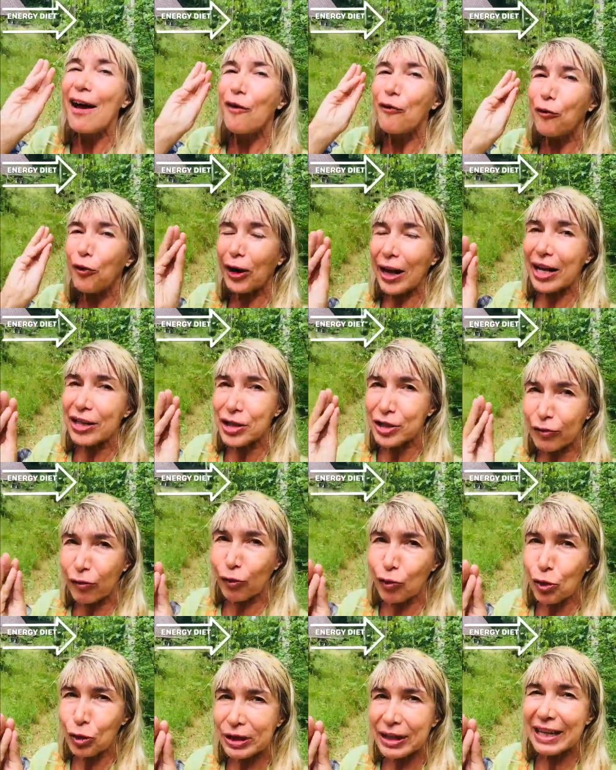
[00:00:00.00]
fresh
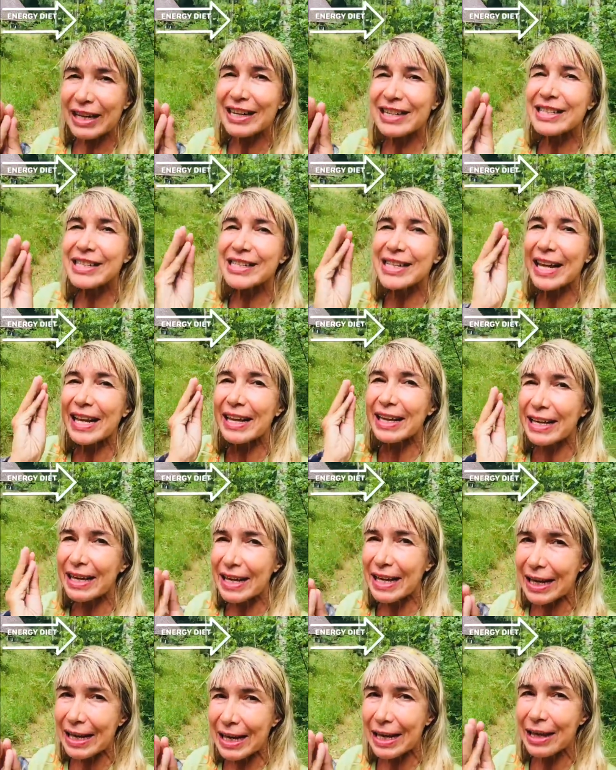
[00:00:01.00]
food it's a
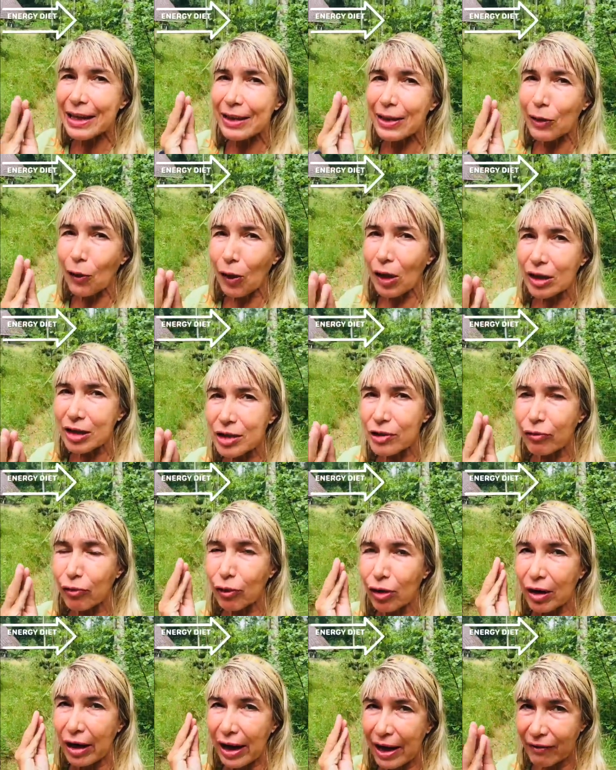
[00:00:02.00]
key knowledge
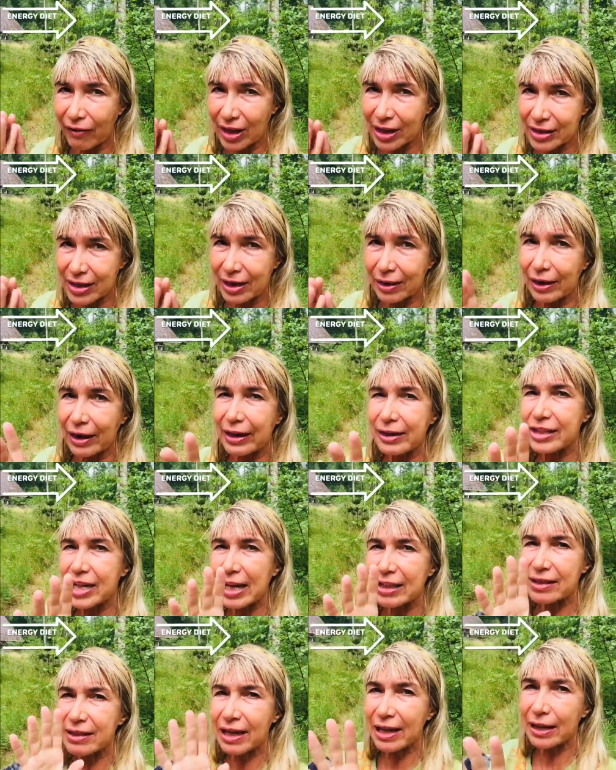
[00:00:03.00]
for everything
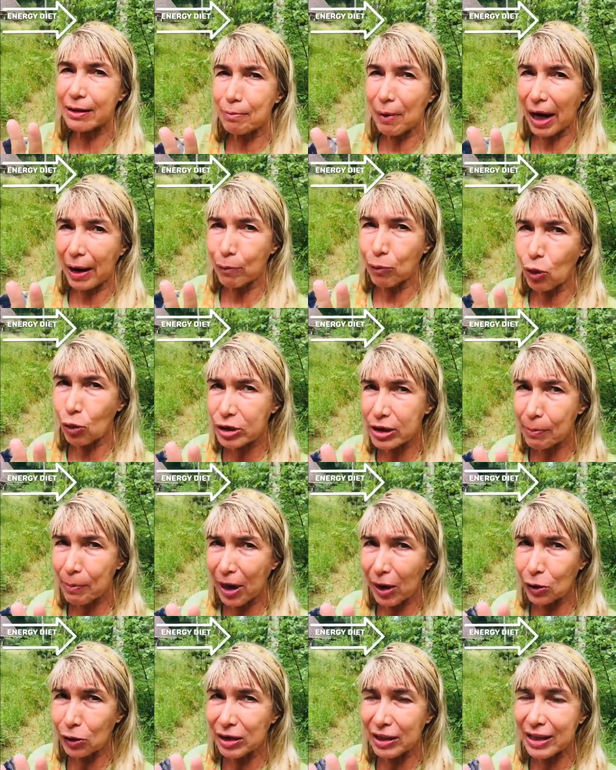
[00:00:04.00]
just read my books
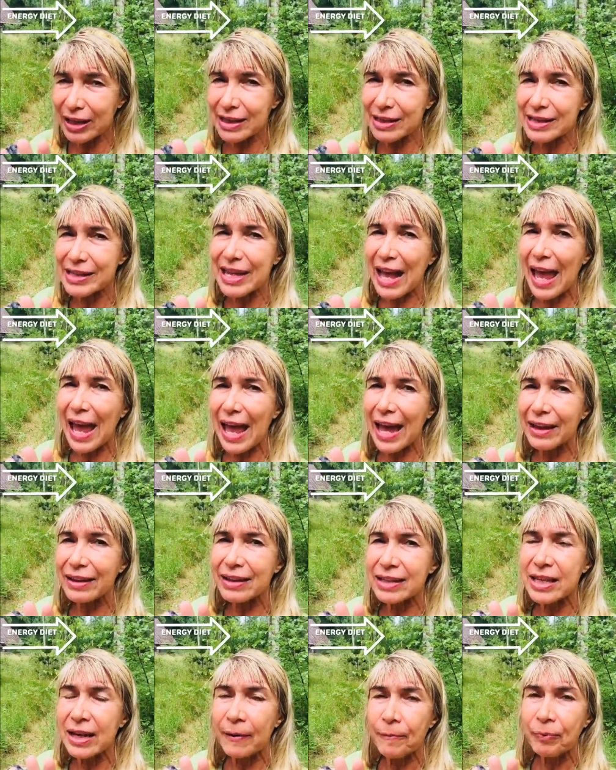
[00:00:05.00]
about this
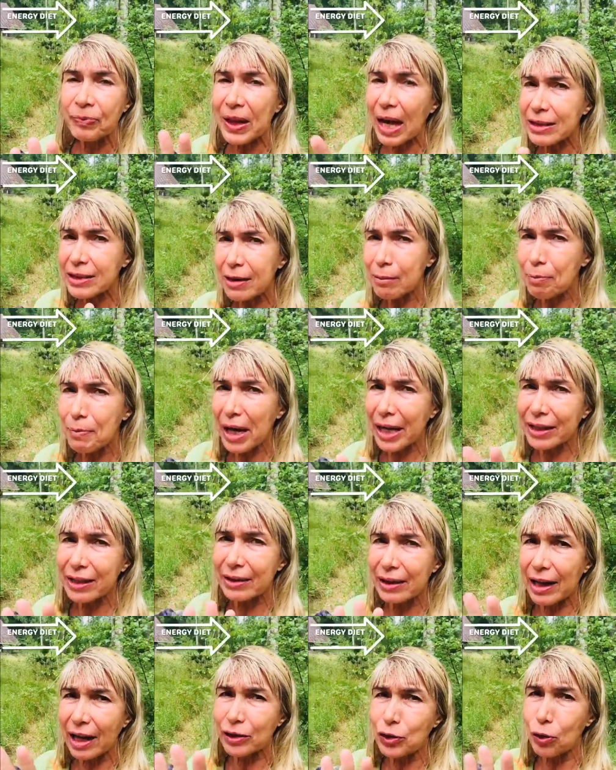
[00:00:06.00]
and doesn't
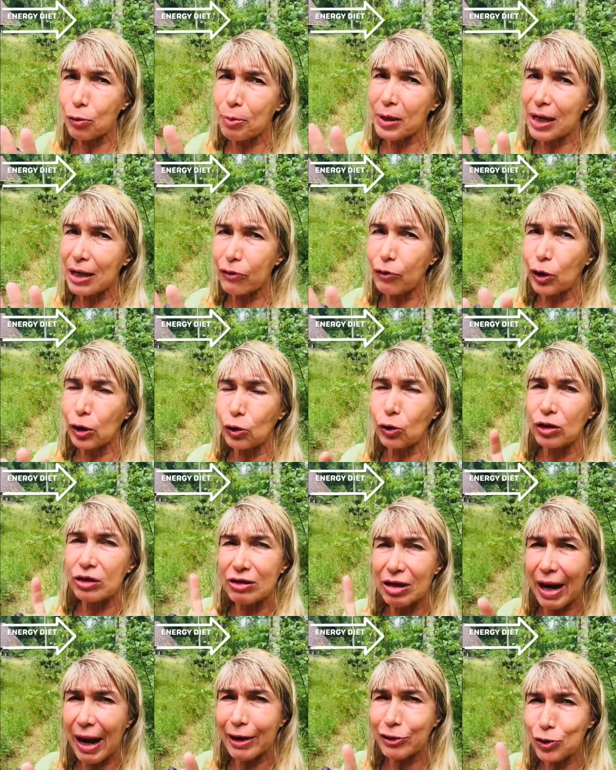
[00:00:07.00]
matter that you believe or not,
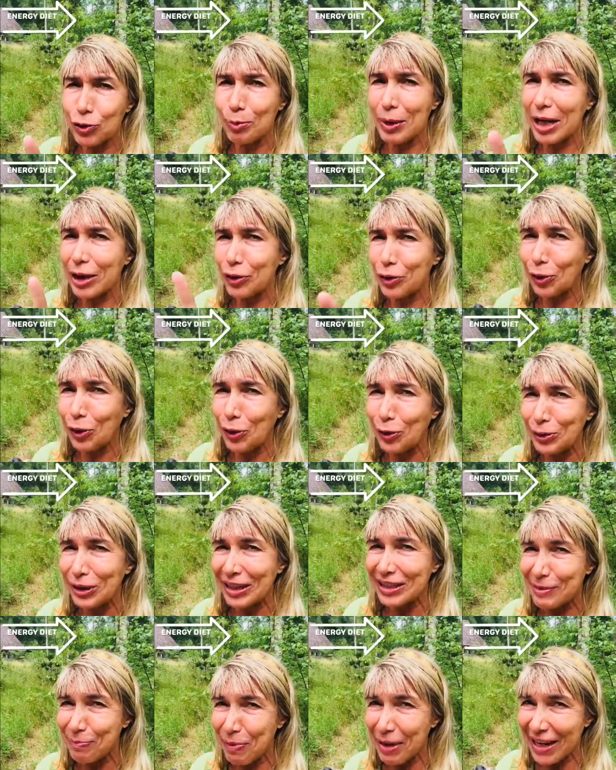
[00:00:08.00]
try to make your own
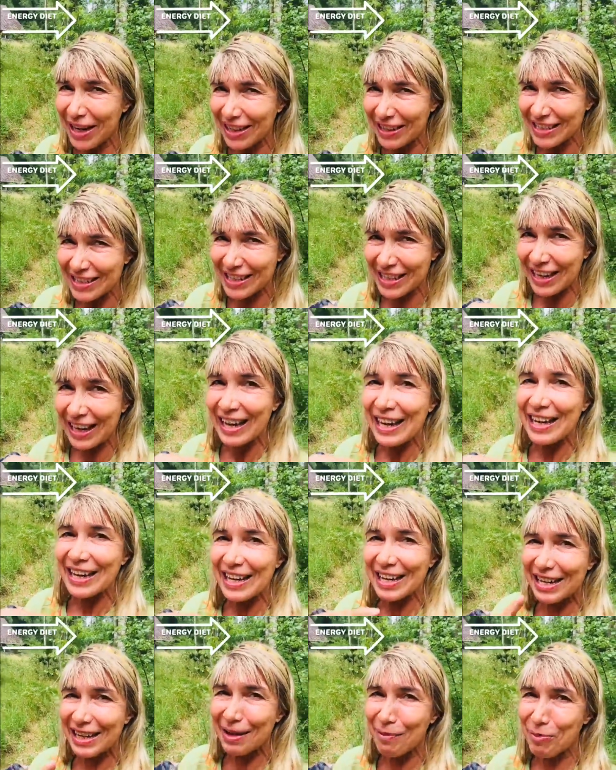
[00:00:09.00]
experience.
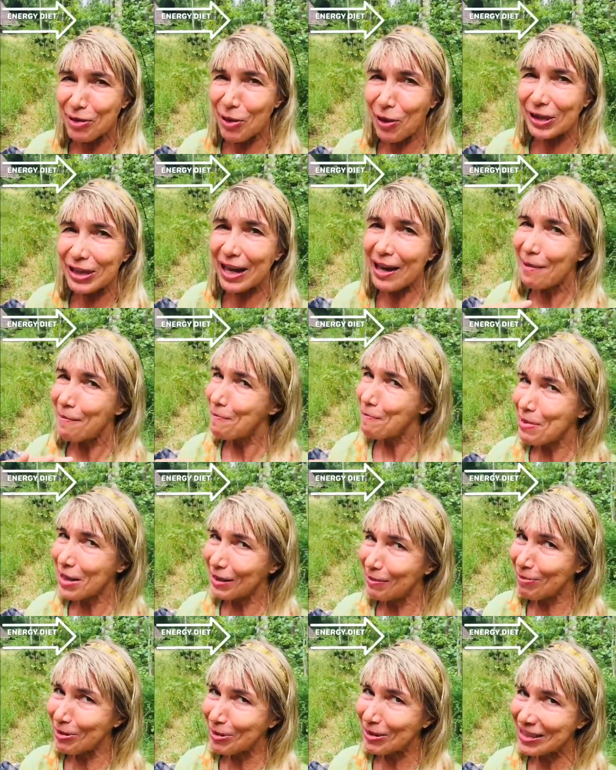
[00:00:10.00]
Irina Bjørnø,
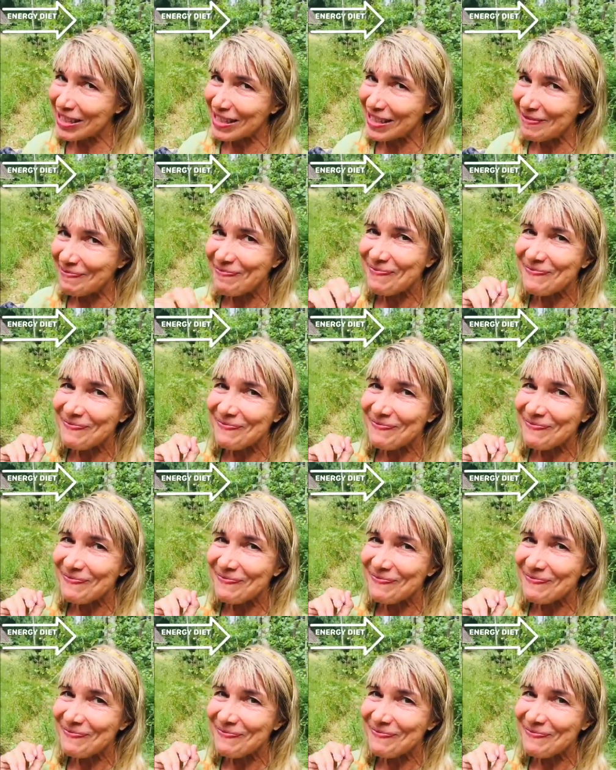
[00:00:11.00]
Bell Books.